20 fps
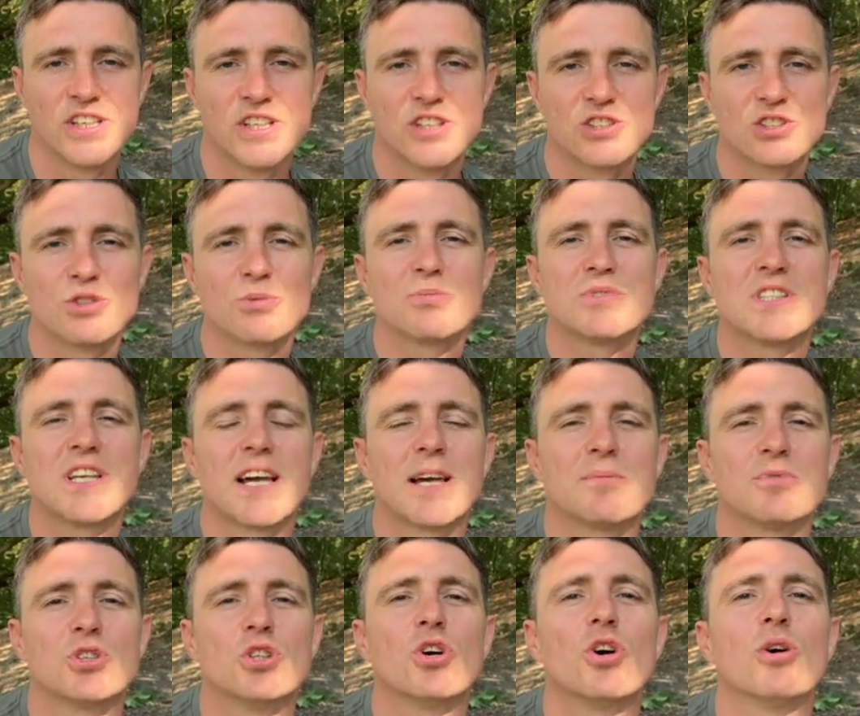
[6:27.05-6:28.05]

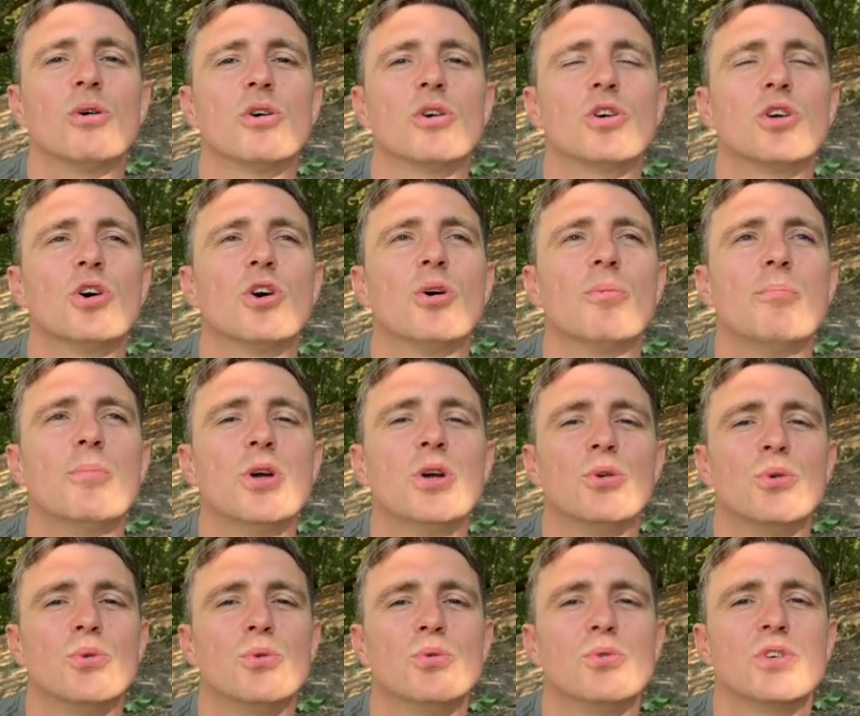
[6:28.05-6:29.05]
Sometimes your
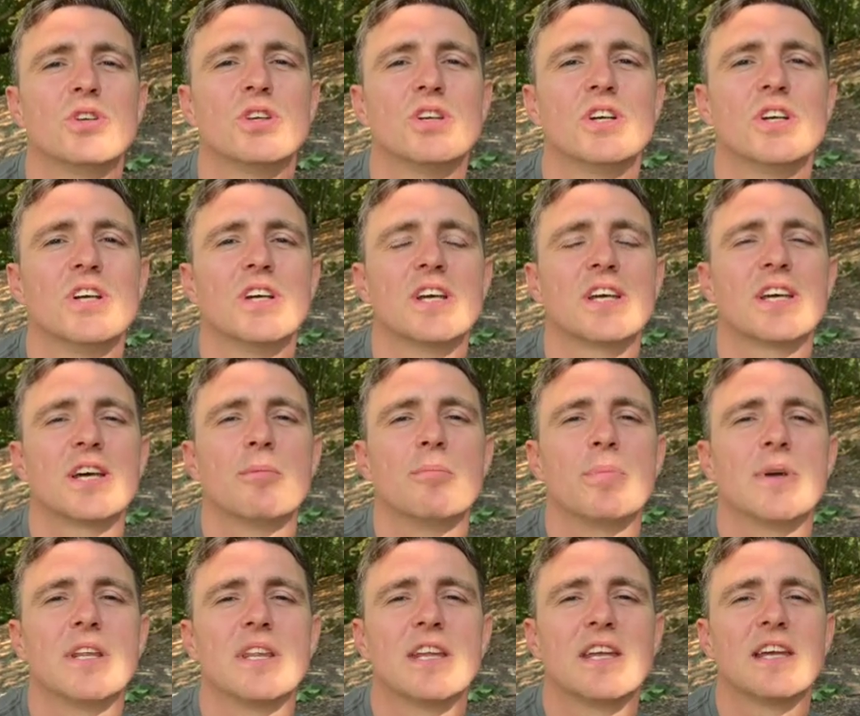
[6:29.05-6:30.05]
mood can
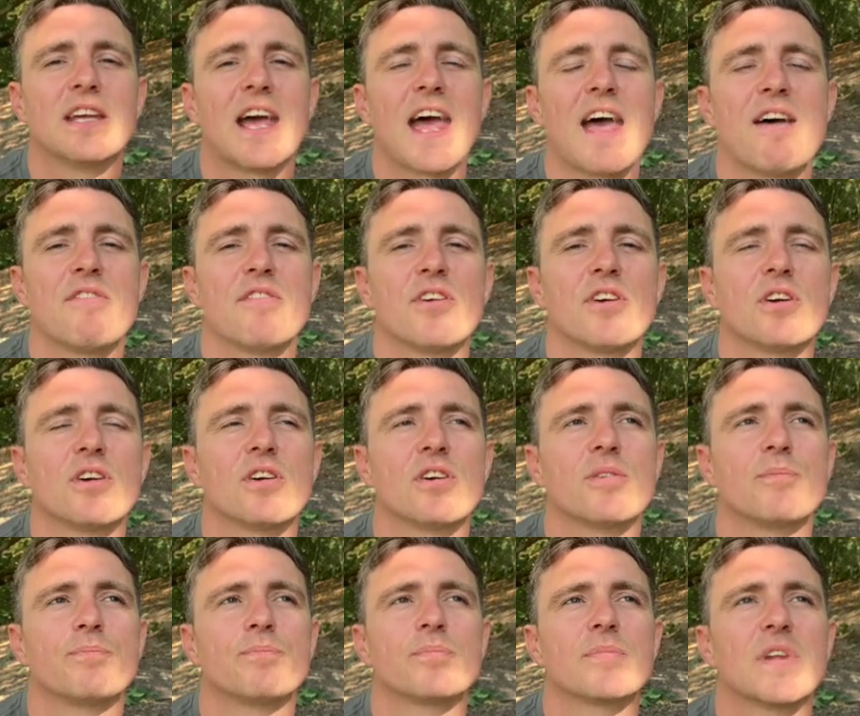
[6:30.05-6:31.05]
be the ever
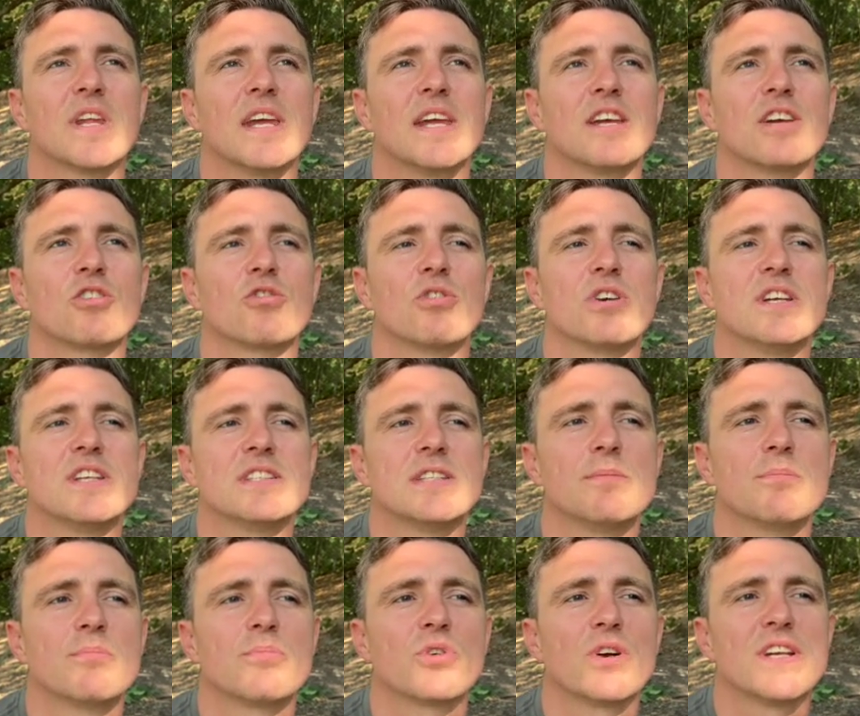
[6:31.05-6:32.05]

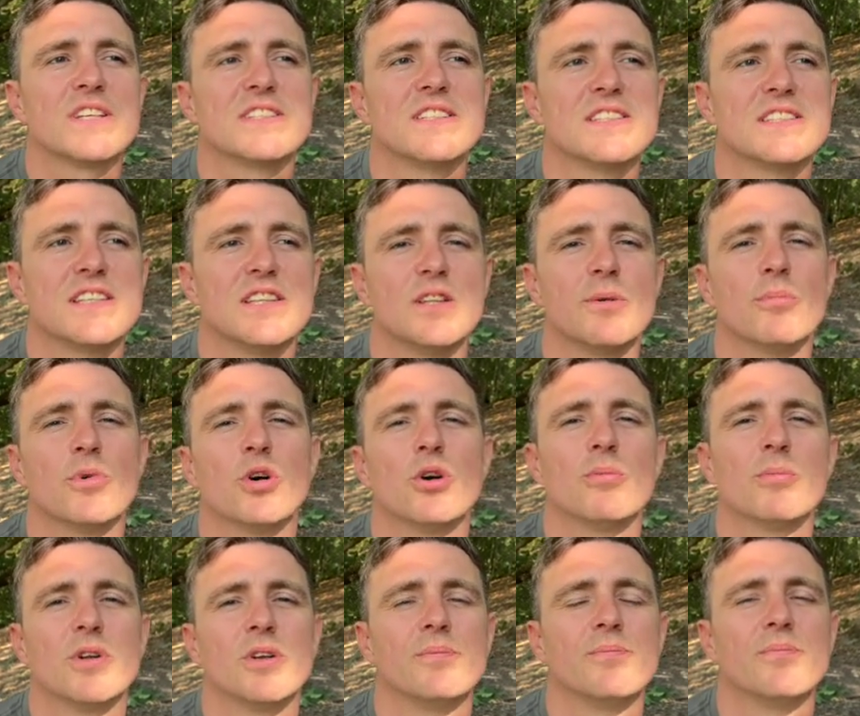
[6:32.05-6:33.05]
increasing presence in the
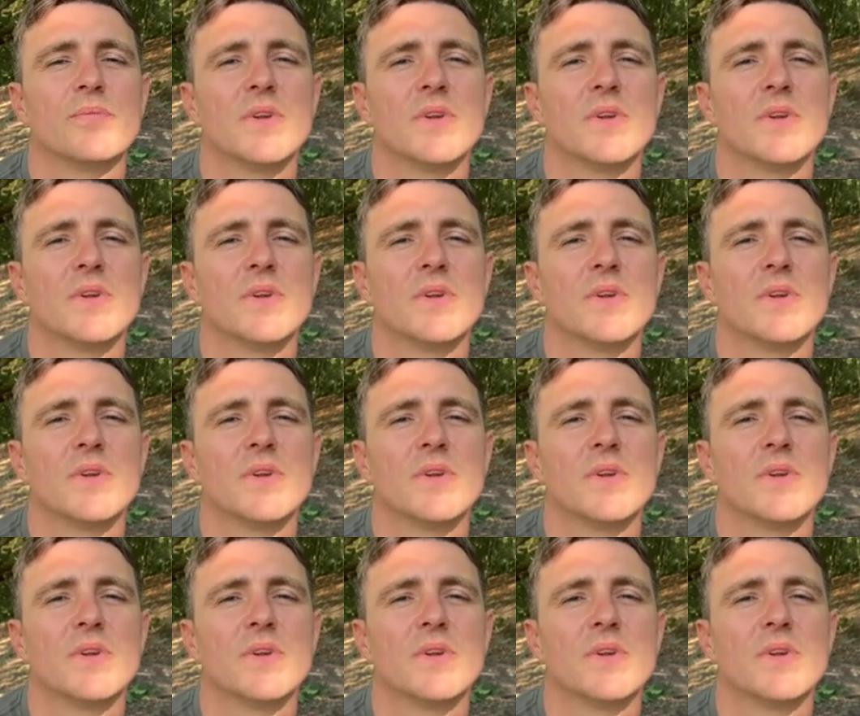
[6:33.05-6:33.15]
moment.